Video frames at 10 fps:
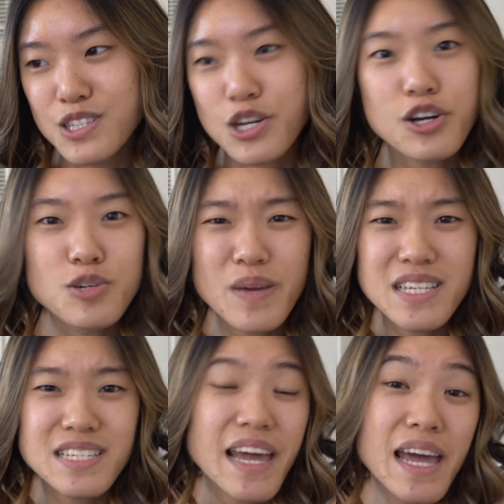turn
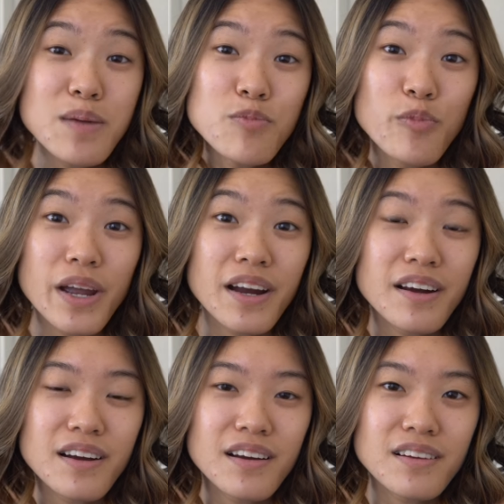based game
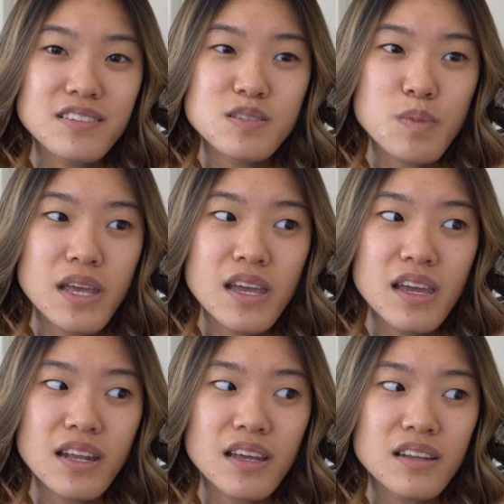where
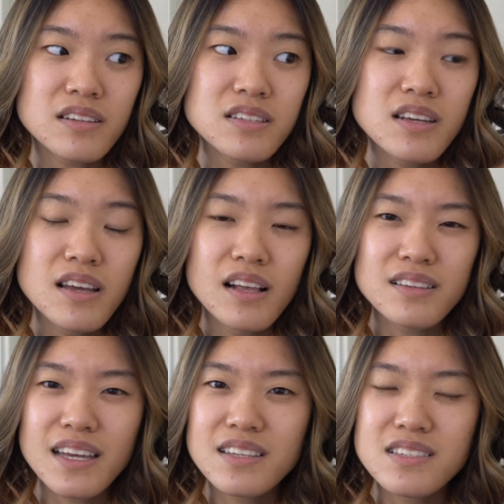speed and
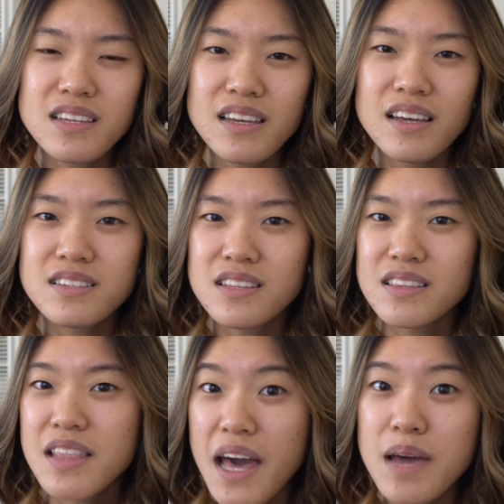latency
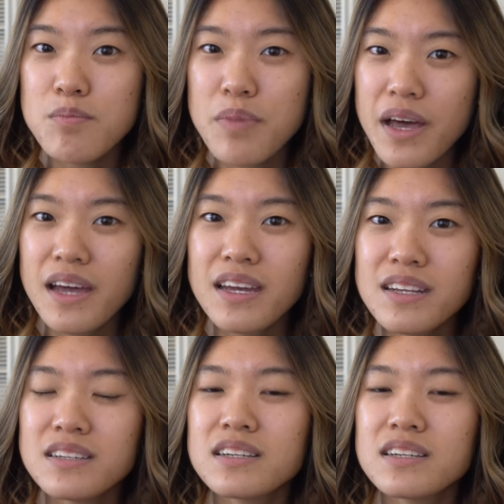isn't that bad.